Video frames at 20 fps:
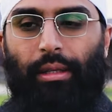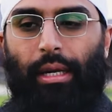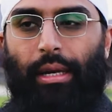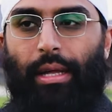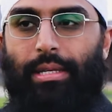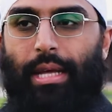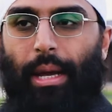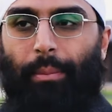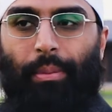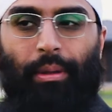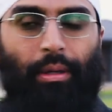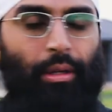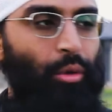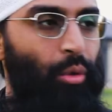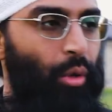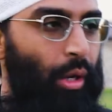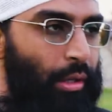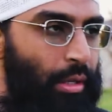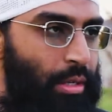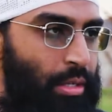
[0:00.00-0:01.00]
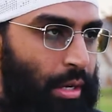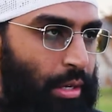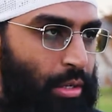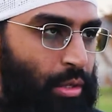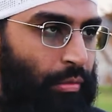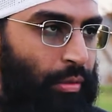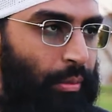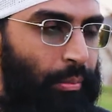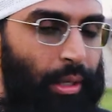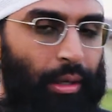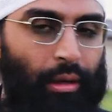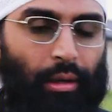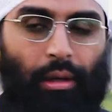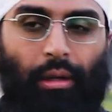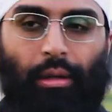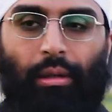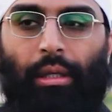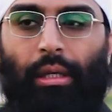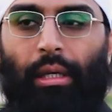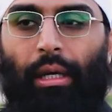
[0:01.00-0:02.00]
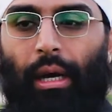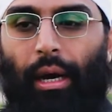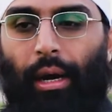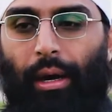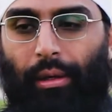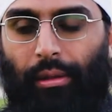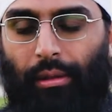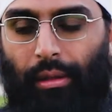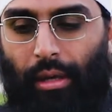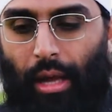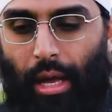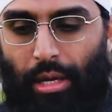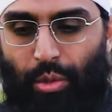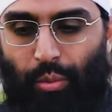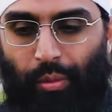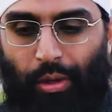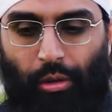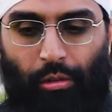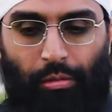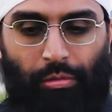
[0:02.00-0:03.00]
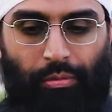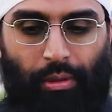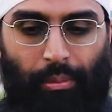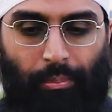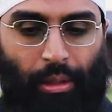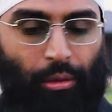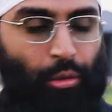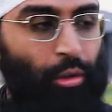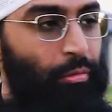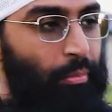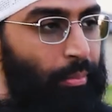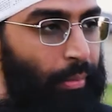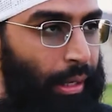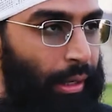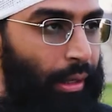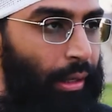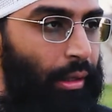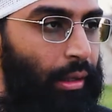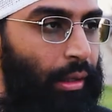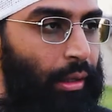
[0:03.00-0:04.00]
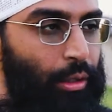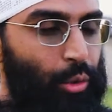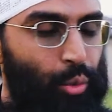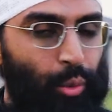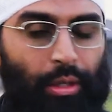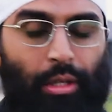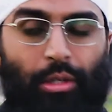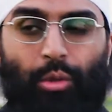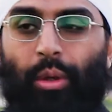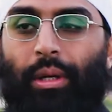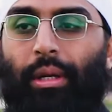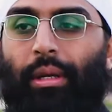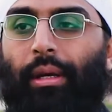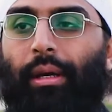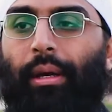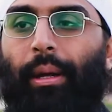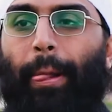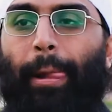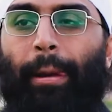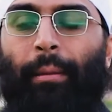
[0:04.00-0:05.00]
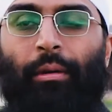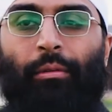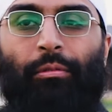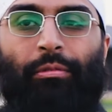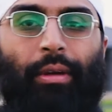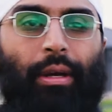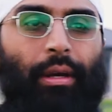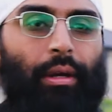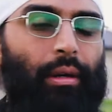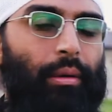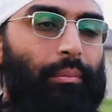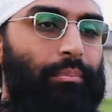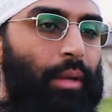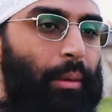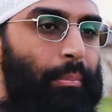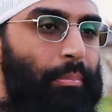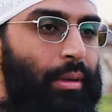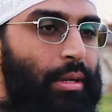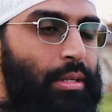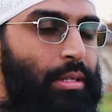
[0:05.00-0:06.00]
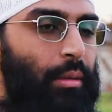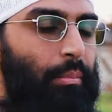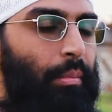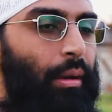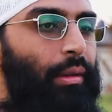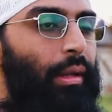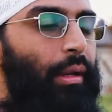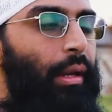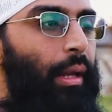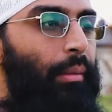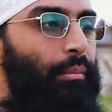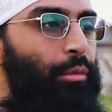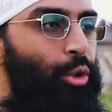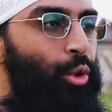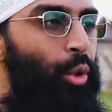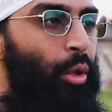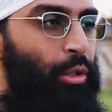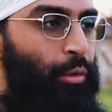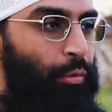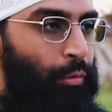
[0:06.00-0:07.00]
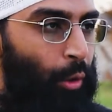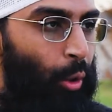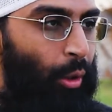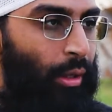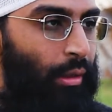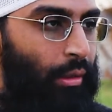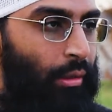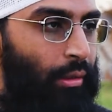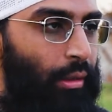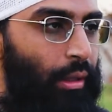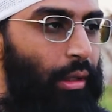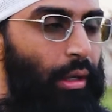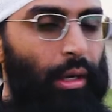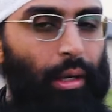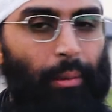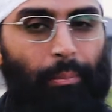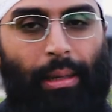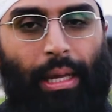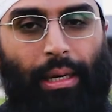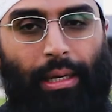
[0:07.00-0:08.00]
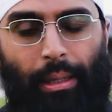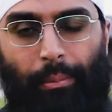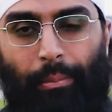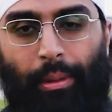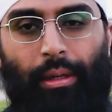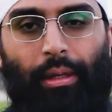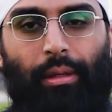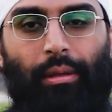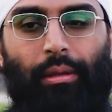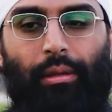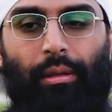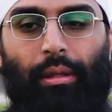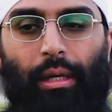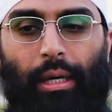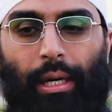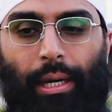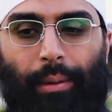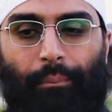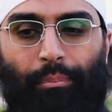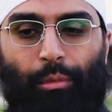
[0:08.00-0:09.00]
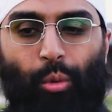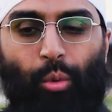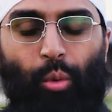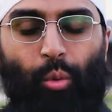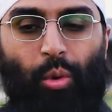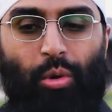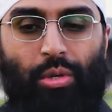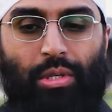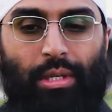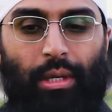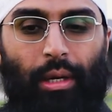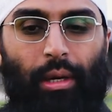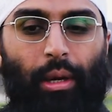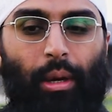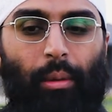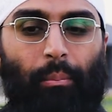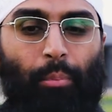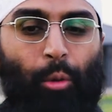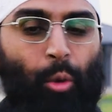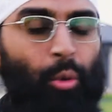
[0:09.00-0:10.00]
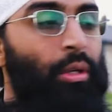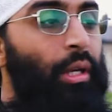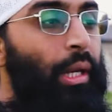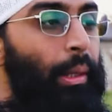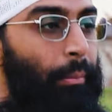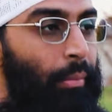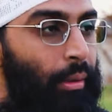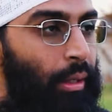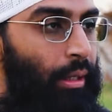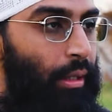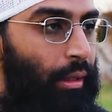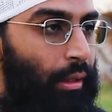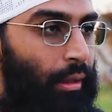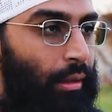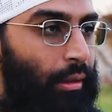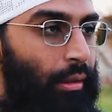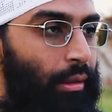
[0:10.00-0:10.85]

that has happened in the United States of America in the last week of the month of May in 2020, where a person by the name George Floyd, a black American who was brutally murdered